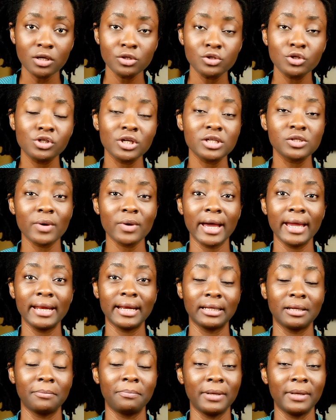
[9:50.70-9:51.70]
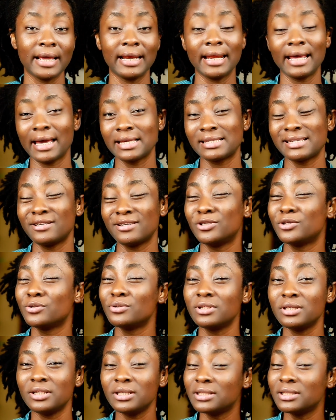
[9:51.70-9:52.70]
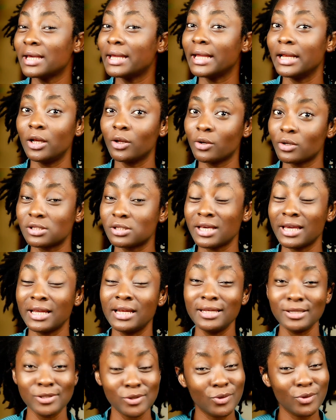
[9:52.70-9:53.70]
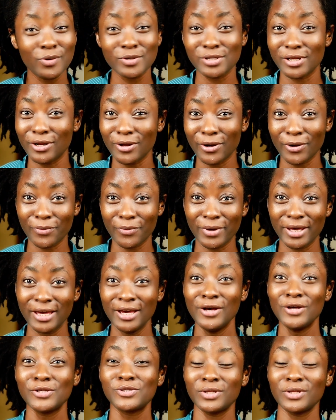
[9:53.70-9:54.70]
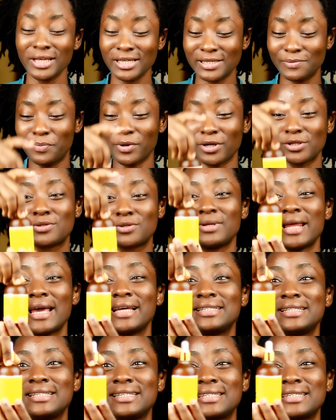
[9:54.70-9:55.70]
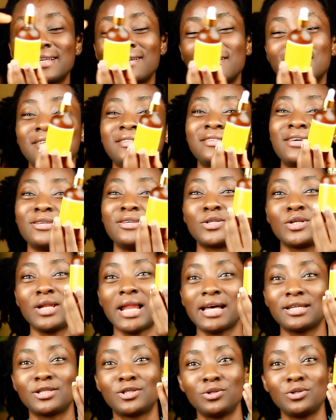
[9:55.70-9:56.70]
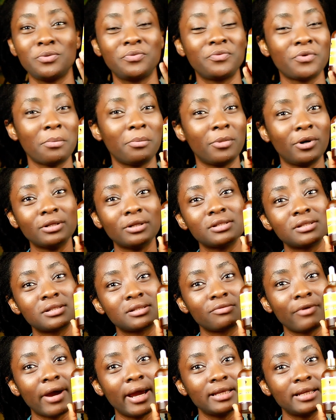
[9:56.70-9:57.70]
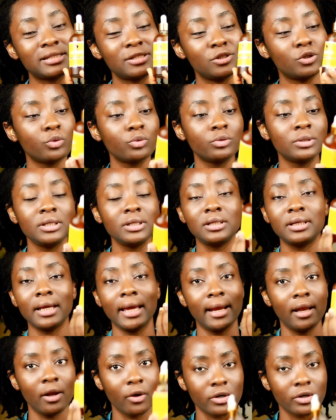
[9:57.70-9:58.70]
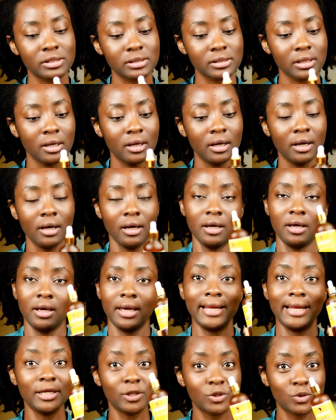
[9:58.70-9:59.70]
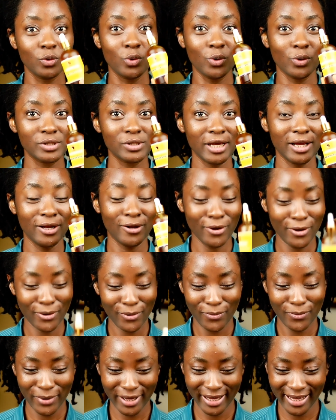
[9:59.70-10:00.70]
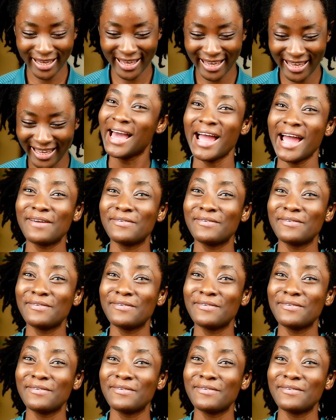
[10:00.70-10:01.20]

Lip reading: So you just go ahead and apply. Like I said, you don't need a lot. A little goes a long way. So this bottle like this now is going to last you for months, right? You don't need a lot. A little goes a long way.